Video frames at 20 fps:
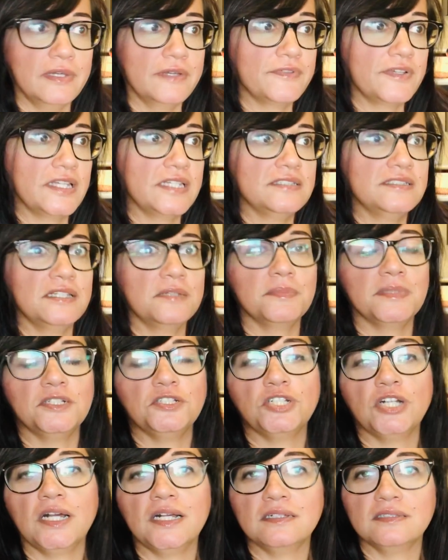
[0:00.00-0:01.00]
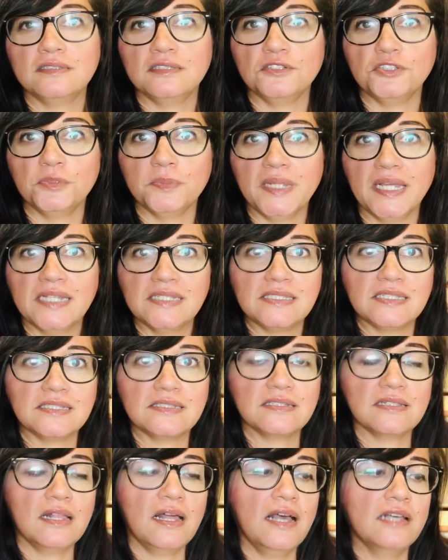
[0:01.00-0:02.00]
got to take my child to
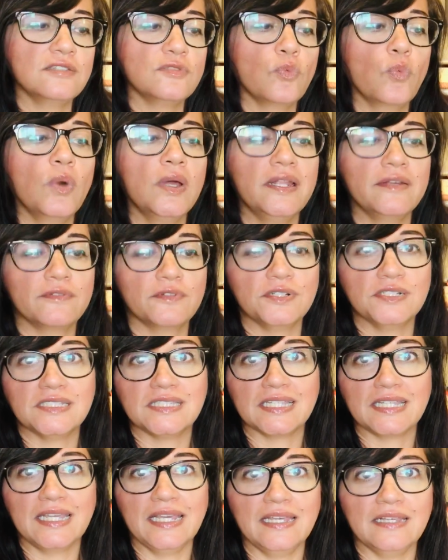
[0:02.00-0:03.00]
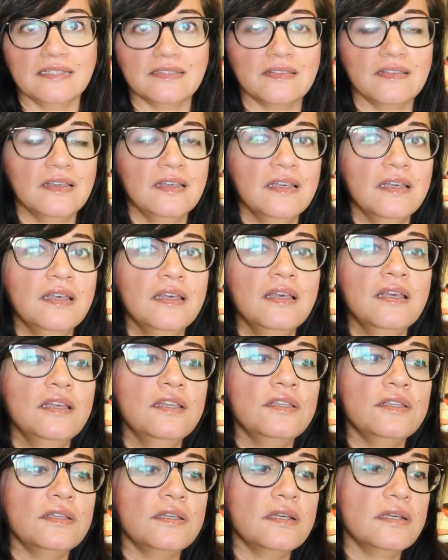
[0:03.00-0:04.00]
gymnastics class, whatever is the case.
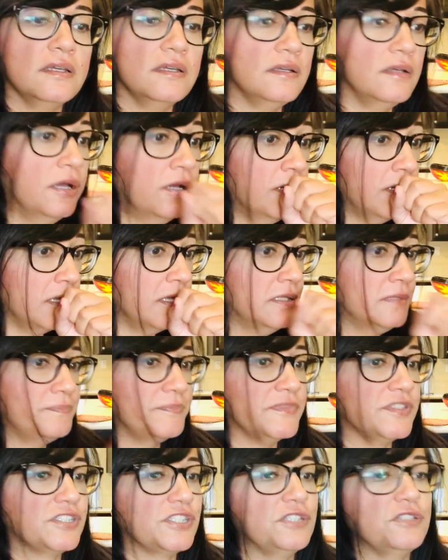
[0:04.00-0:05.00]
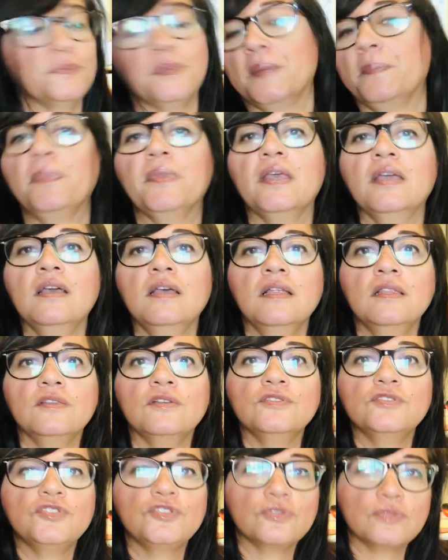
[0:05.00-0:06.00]
Excuse me.
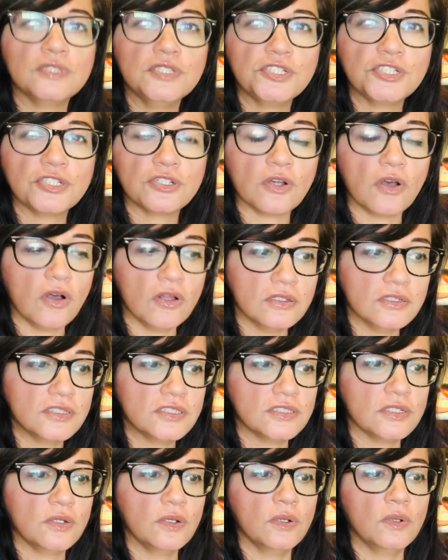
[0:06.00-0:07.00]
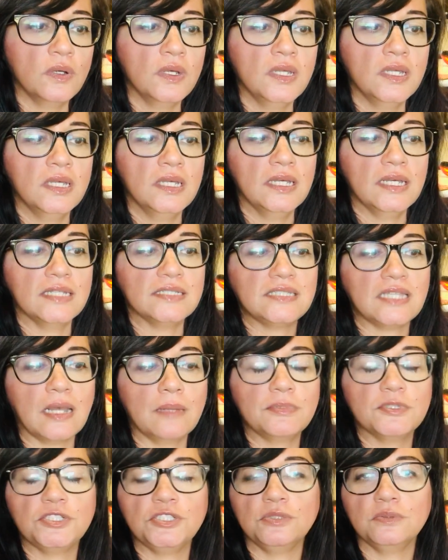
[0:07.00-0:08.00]
Those stories should also
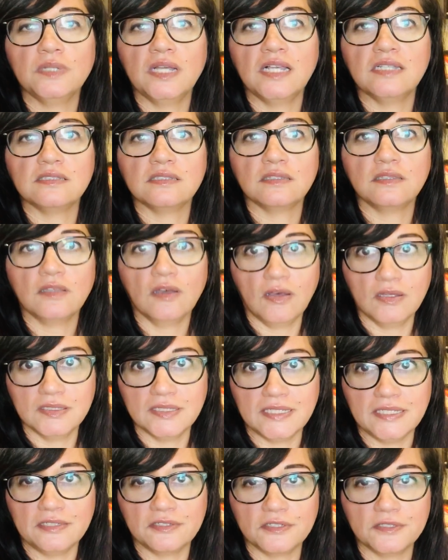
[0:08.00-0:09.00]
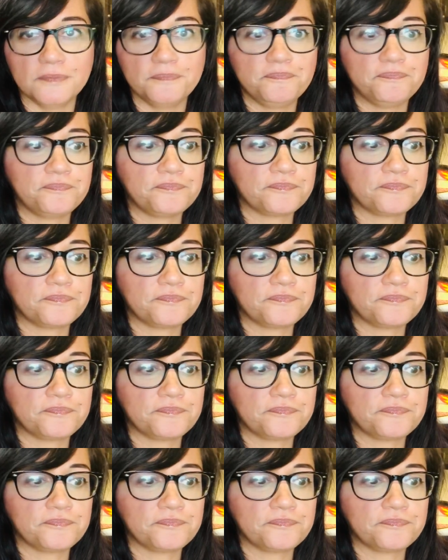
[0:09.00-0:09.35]
establish you as a thought leader.